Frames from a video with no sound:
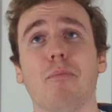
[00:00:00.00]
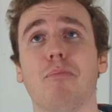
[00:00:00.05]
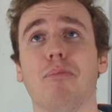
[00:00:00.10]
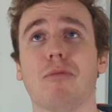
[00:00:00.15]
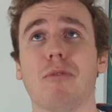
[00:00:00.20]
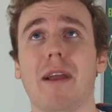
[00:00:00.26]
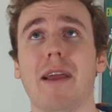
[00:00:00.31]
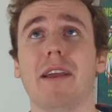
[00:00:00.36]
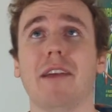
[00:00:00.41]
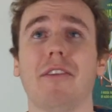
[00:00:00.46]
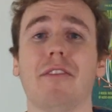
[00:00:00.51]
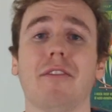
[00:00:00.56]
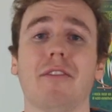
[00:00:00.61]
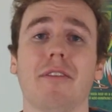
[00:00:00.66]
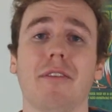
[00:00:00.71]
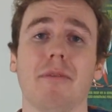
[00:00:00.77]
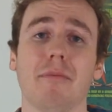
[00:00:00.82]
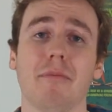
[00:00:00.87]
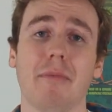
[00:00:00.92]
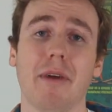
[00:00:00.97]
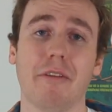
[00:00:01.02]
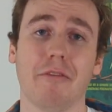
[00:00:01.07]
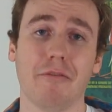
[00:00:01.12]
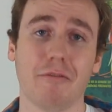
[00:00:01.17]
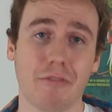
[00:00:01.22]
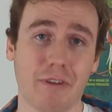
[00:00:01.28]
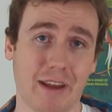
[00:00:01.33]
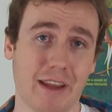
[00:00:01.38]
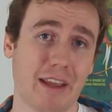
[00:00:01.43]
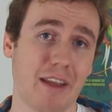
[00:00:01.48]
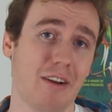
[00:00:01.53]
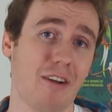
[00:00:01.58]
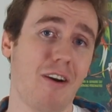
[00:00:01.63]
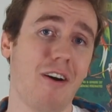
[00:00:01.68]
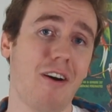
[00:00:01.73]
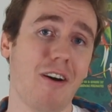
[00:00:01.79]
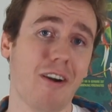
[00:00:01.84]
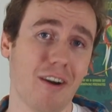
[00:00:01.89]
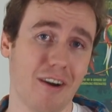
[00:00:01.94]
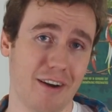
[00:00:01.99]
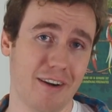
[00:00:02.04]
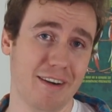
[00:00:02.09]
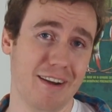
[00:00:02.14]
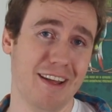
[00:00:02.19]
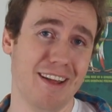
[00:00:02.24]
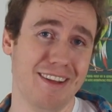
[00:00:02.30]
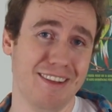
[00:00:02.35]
breaks my freaking heart.